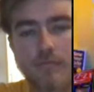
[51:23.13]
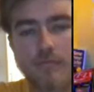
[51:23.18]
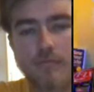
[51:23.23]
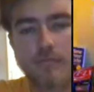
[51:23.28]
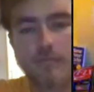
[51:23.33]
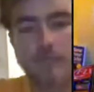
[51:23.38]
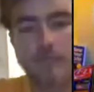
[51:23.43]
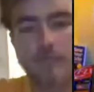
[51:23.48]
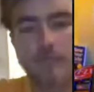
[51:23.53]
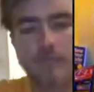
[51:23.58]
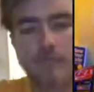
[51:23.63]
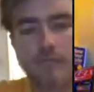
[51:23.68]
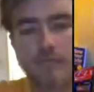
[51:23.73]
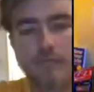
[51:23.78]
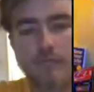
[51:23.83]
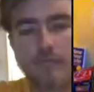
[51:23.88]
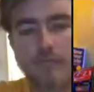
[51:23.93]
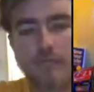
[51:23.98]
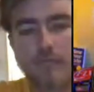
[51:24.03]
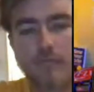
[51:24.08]

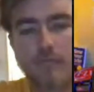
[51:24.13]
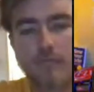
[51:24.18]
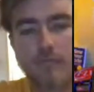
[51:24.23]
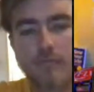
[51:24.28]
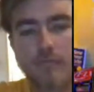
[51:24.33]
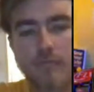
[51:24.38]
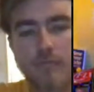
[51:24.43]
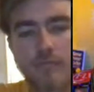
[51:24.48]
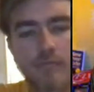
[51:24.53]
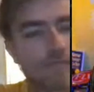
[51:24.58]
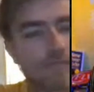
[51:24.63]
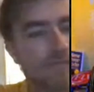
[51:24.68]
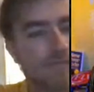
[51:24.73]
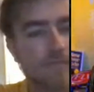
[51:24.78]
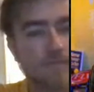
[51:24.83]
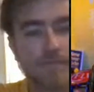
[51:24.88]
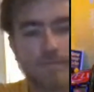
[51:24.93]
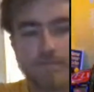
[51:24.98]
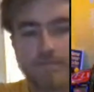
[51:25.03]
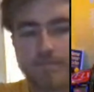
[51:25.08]

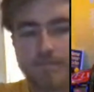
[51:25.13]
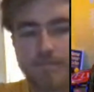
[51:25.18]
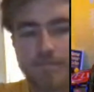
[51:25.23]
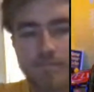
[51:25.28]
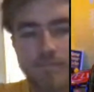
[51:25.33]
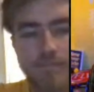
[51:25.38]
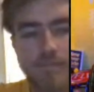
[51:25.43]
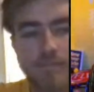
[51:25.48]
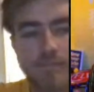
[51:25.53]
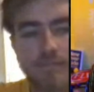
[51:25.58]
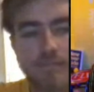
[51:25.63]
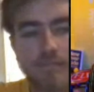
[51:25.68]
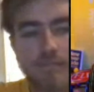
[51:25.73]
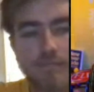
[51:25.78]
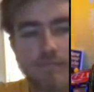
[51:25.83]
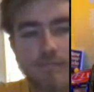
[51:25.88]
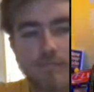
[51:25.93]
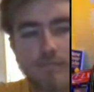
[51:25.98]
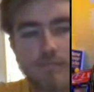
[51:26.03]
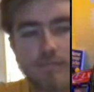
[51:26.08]

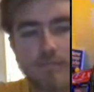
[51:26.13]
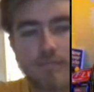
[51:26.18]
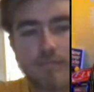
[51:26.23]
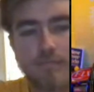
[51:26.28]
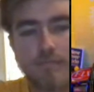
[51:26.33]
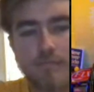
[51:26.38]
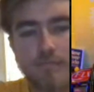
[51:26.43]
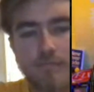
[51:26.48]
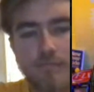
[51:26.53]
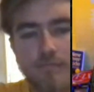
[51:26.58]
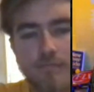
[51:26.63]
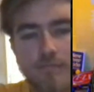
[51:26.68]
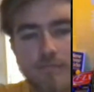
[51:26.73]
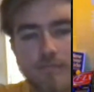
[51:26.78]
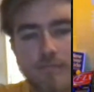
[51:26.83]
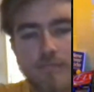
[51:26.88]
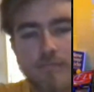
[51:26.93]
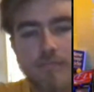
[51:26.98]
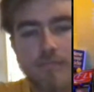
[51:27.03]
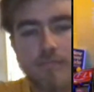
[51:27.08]

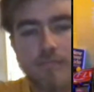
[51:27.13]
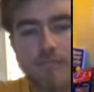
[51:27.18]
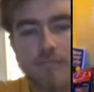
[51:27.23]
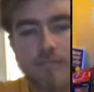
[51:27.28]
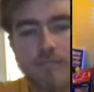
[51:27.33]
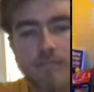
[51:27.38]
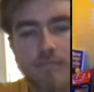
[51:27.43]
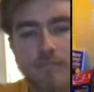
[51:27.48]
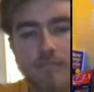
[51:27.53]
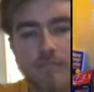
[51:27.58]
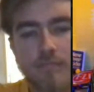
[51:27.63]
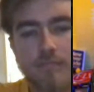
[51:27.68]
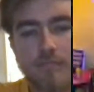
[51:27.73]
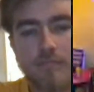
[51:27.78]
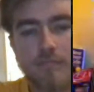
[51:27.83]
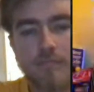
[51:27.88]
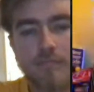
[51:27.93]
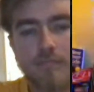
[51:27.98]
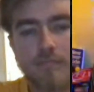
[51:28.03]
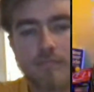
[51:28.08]

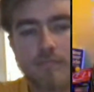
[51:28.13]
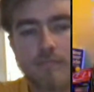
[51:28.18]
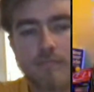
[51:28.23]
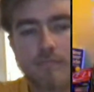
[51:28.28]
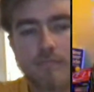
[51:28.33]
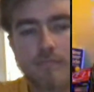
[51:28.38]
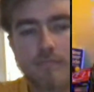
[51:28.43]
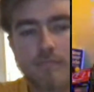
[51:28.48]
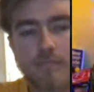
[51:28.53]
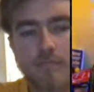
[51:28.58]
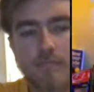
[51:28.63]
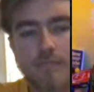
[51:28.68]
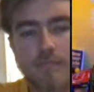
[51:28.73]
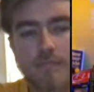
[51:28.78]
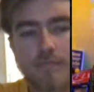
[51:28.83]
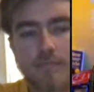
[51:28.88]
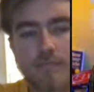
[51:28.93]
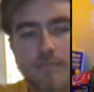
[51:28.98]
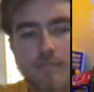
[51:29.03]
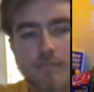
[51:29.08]

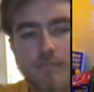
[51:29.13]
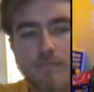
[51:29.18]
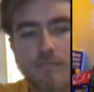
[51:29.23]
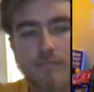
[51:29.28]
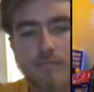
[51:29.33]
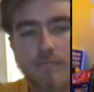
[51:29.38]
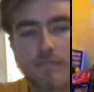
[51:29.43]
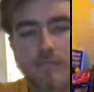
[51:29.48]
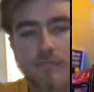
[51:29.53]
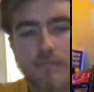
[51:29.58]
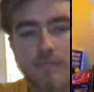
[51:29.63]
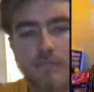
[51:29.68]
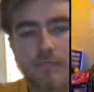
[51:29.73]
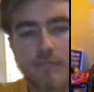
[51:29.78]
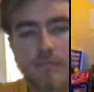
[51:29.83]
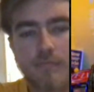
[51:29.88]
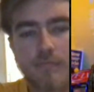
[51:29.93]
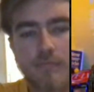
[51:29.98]
The person shown says nothing.